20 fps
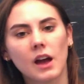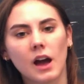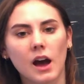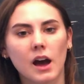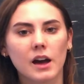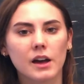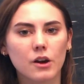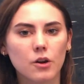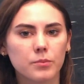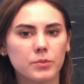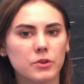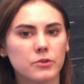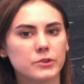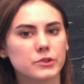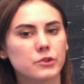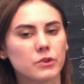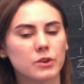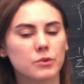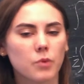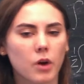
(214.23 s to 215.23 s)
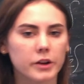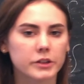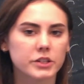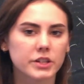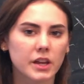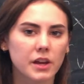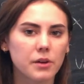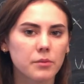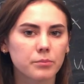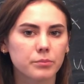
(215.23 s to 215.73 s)
I hope you enjoyed
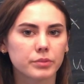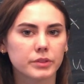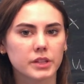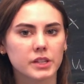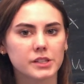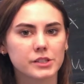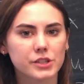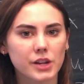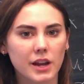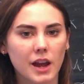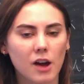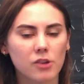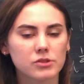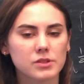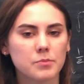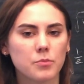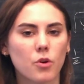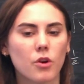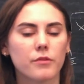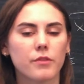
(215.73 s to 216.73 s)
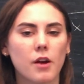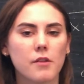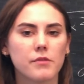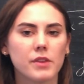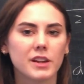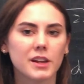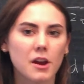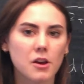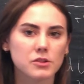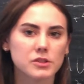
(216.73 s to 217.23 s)
watching it. Please check out some more of our
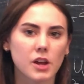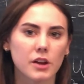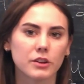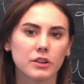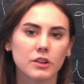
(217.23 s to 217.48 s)
videos on